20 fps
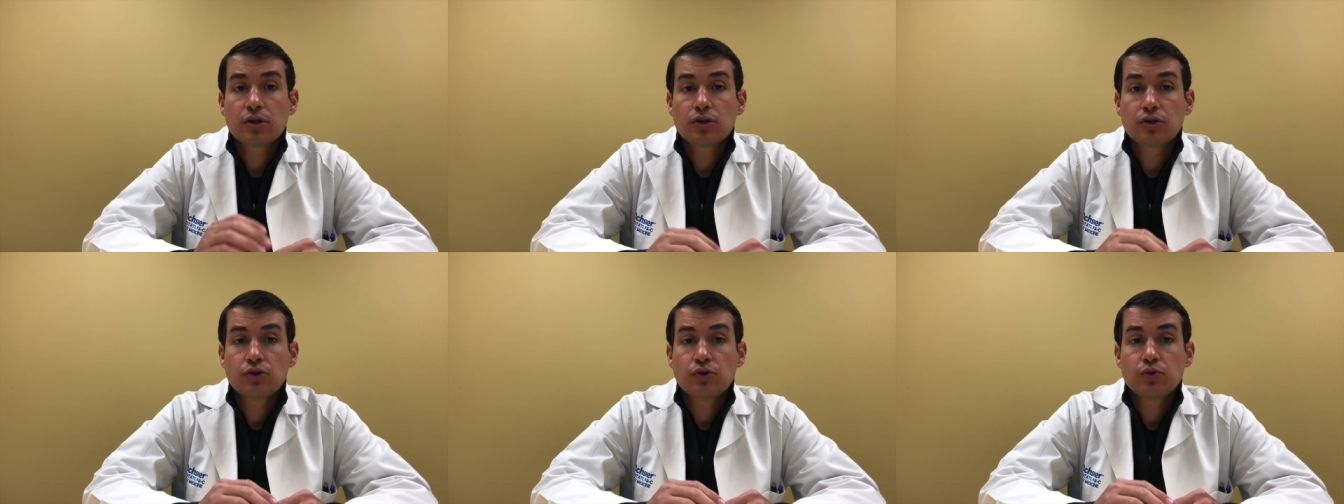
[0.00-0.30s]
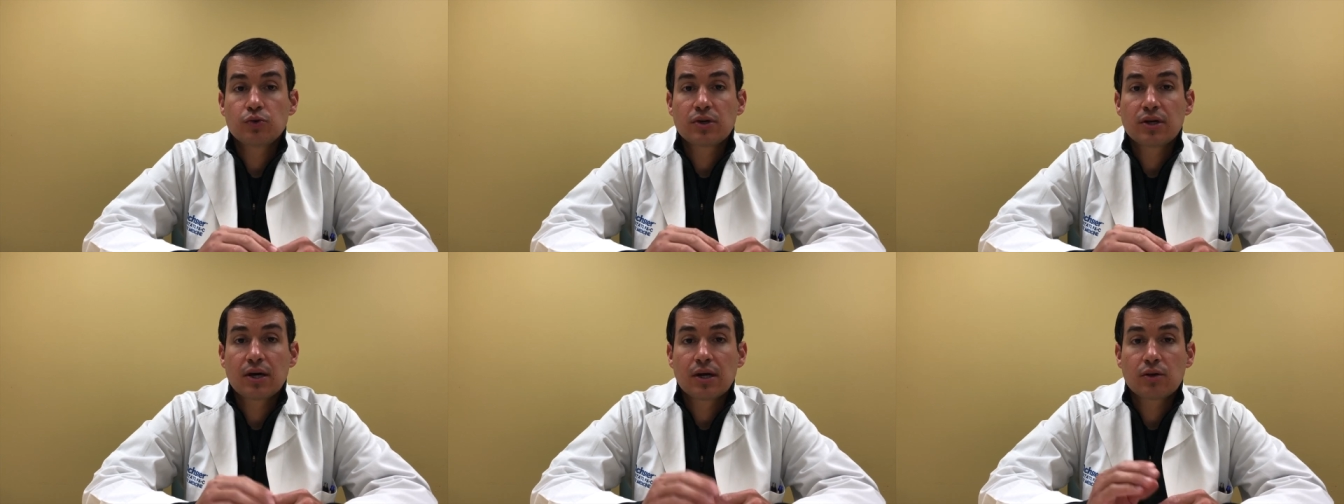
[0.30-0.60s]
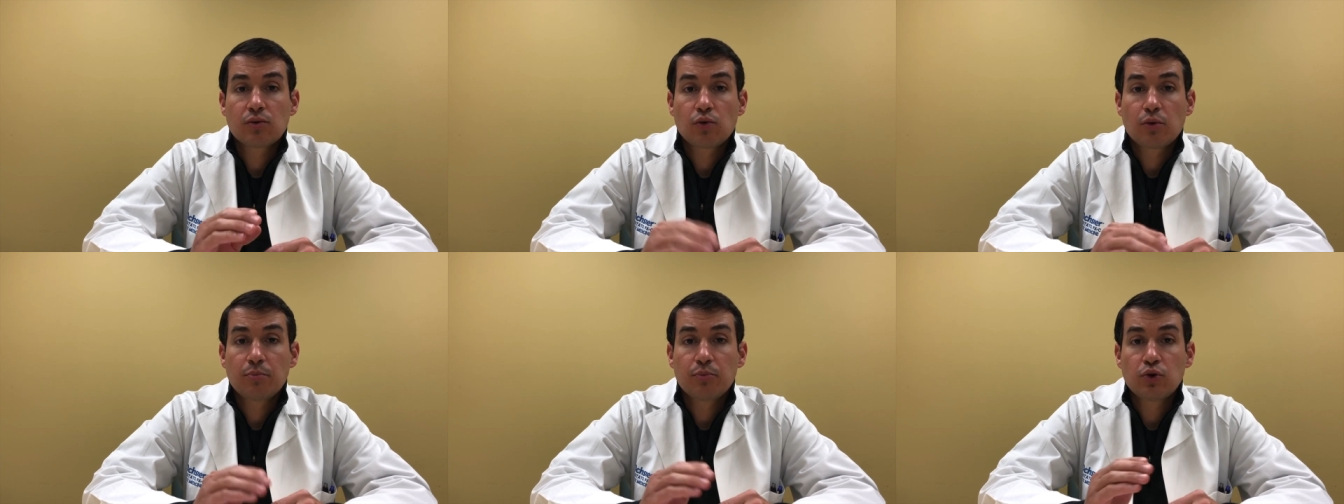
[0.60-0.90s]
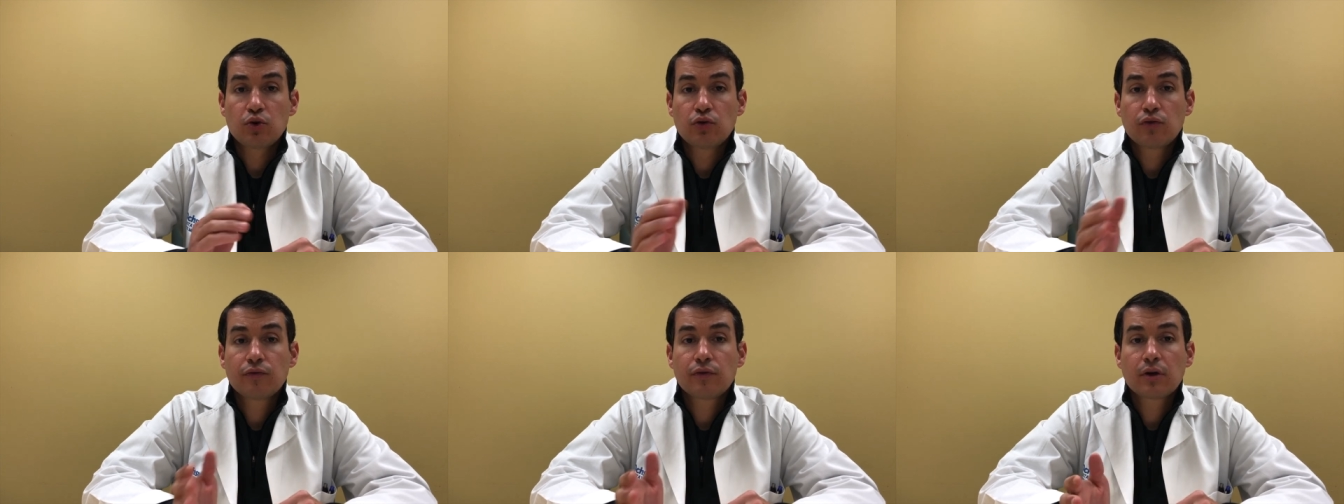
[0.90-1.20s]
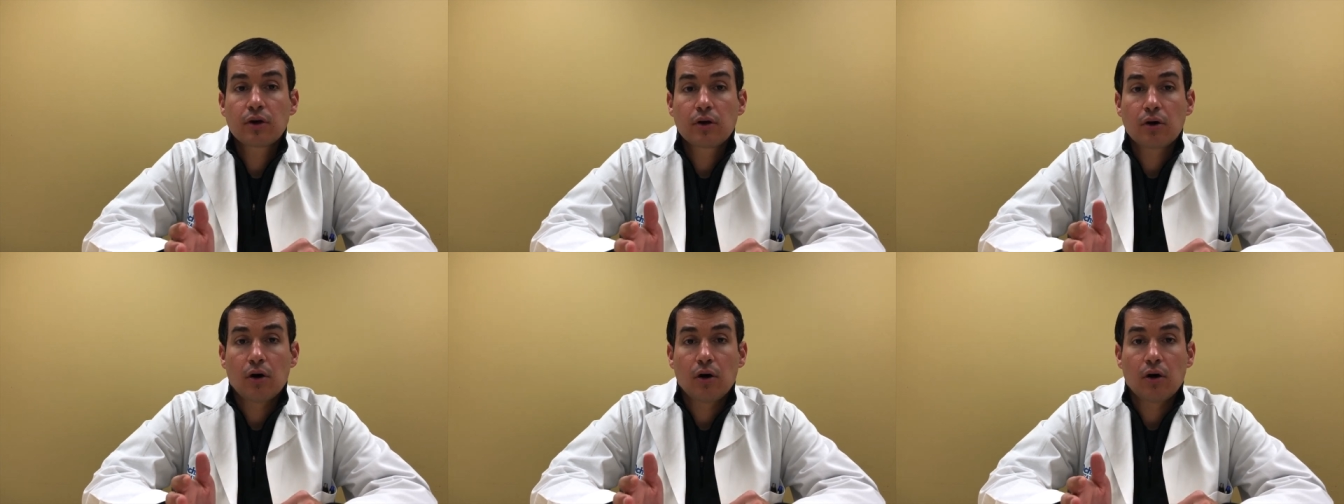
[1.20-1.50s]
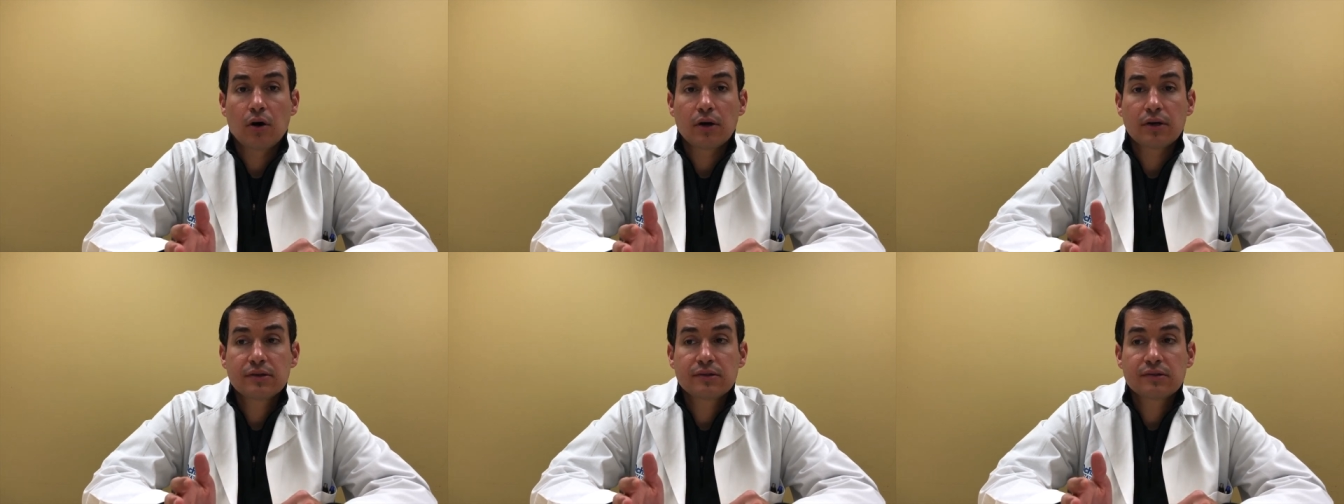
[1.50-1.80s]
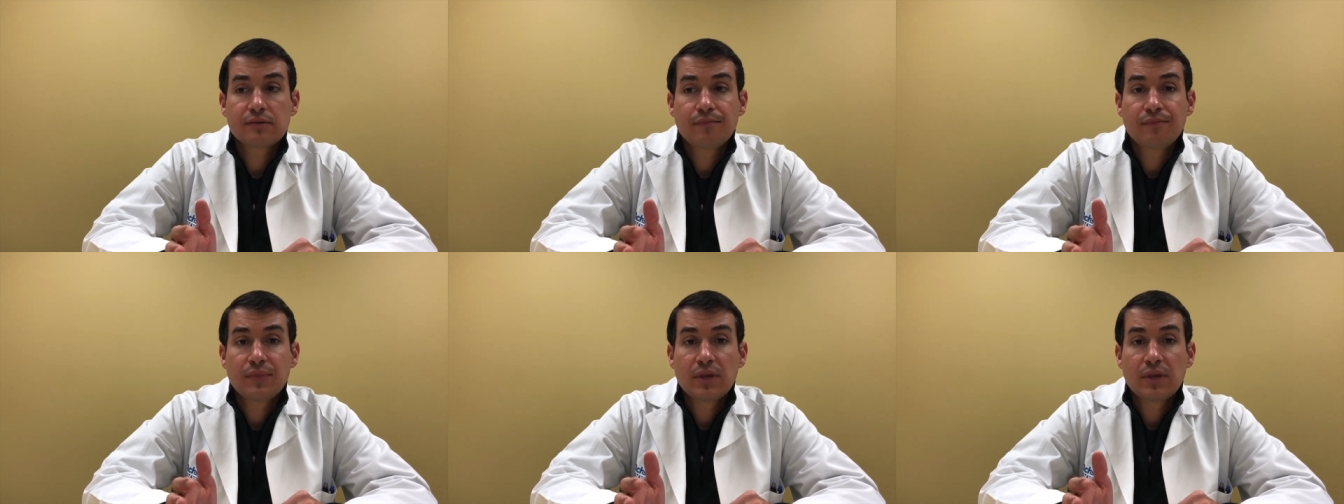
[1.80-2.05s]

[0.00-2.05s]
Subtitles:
you can remove the gauze,